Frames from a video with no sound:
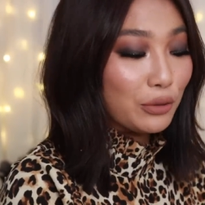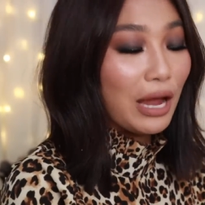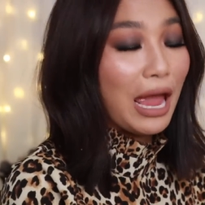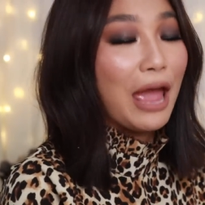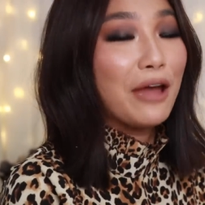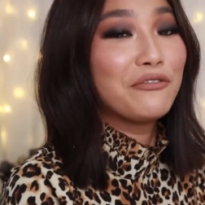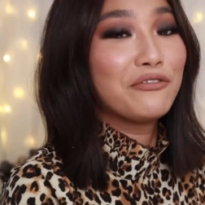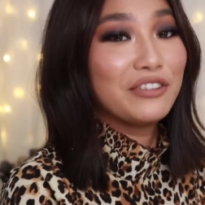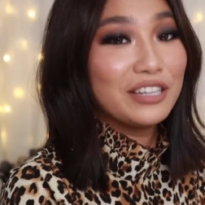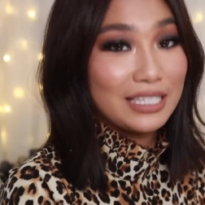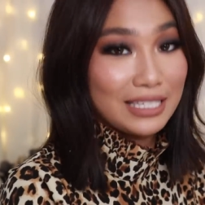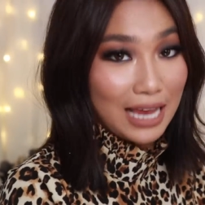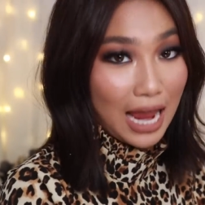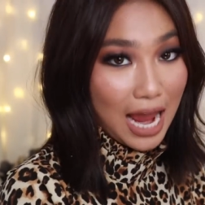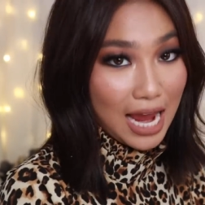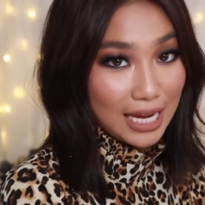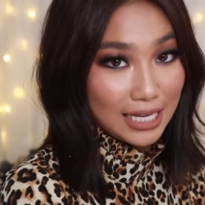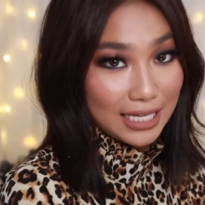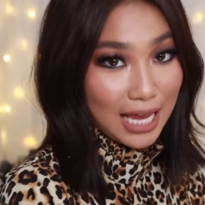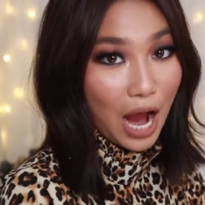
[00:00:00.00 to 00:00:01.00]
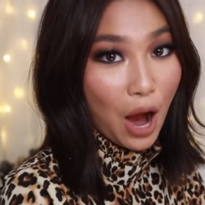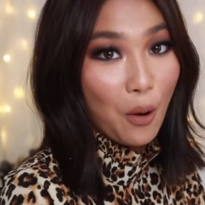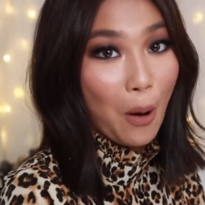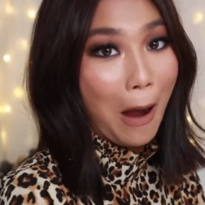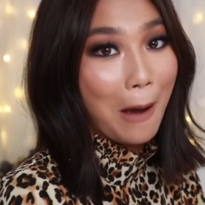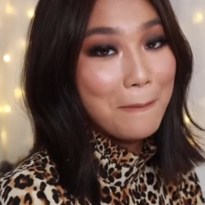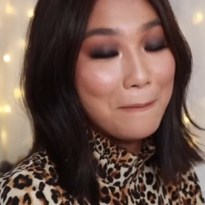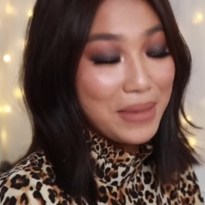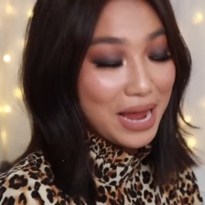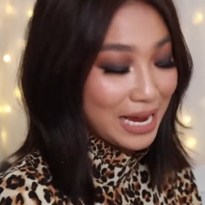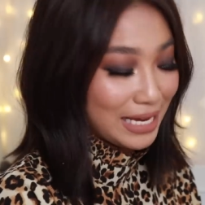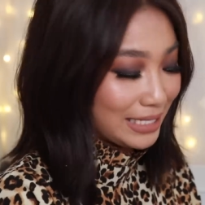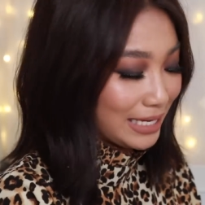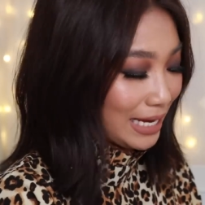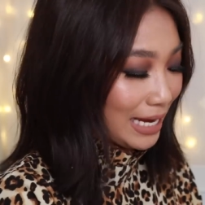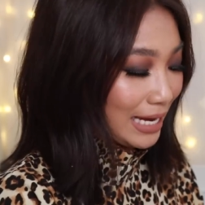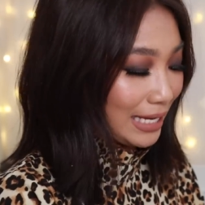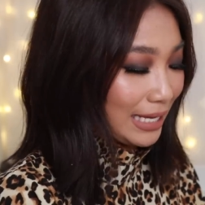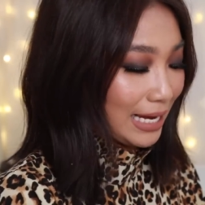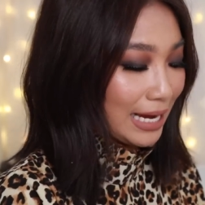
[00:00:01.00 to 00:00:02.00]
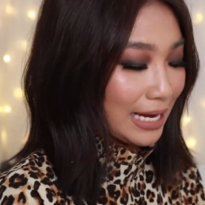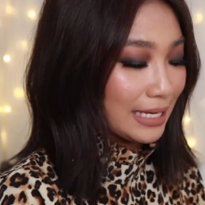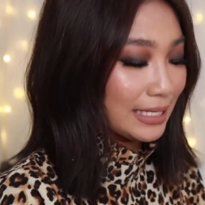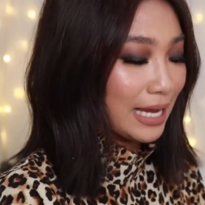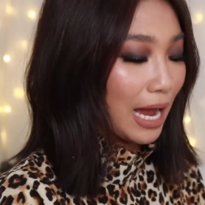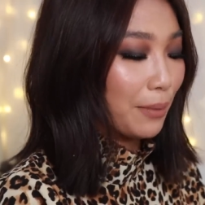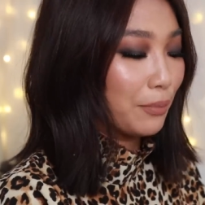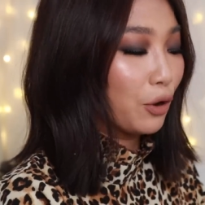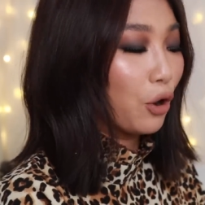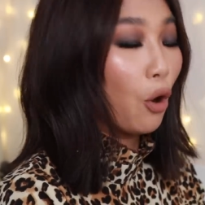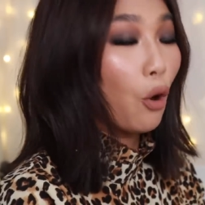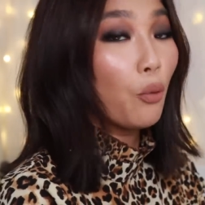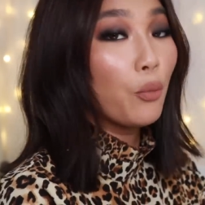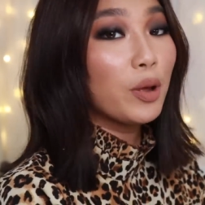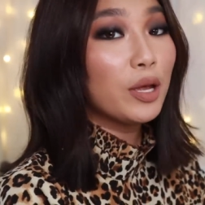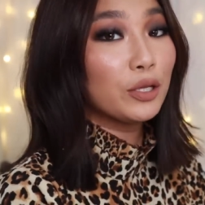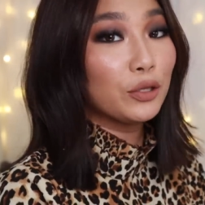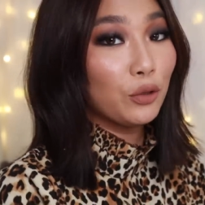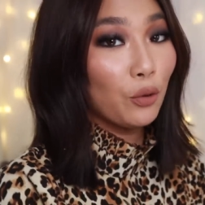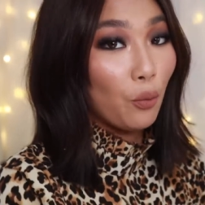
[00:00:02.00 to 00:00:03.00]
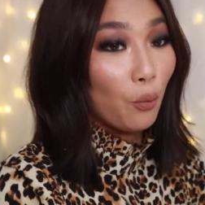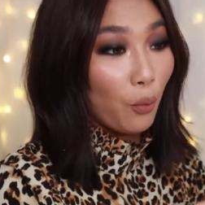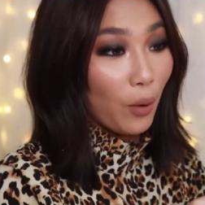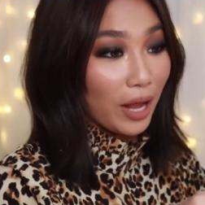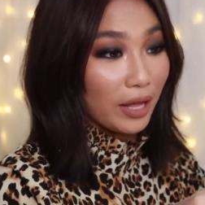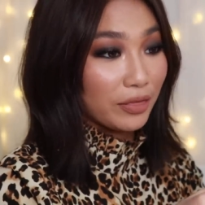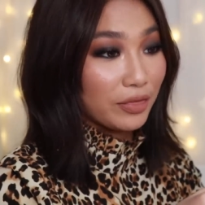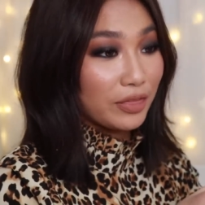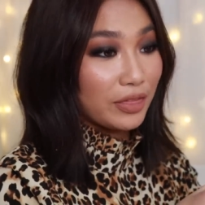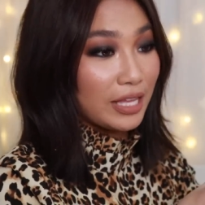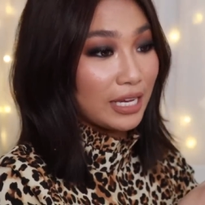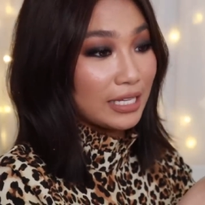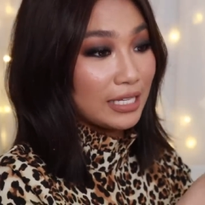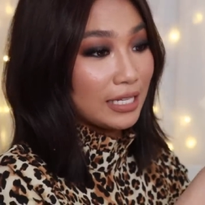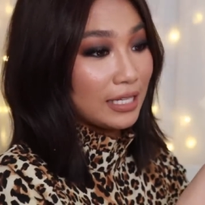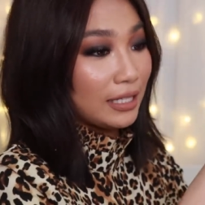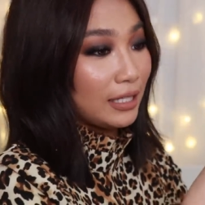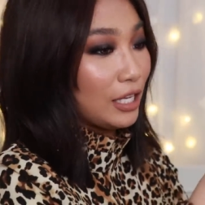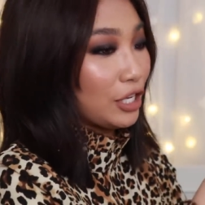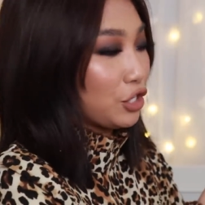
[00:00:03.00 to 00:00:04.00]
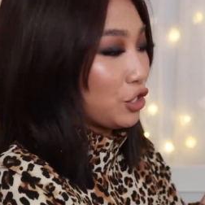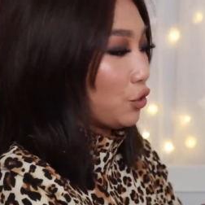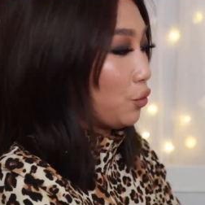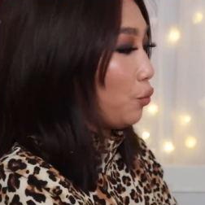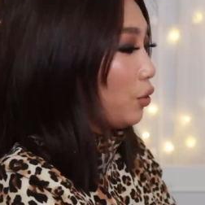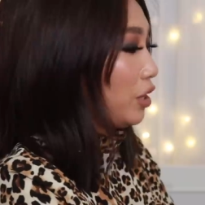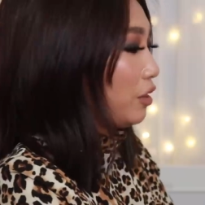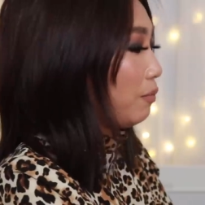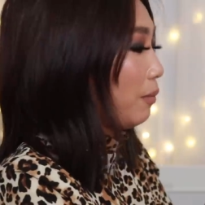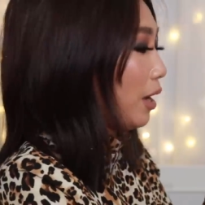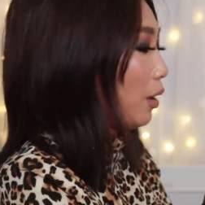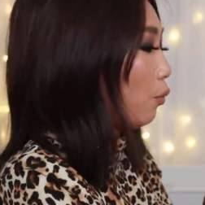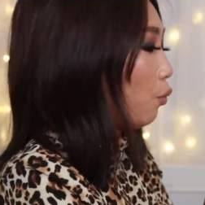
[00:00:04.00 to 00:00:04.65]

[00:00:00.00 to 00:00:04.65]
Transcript: emphasize how amazing it is, I'm going to wet this tissue with my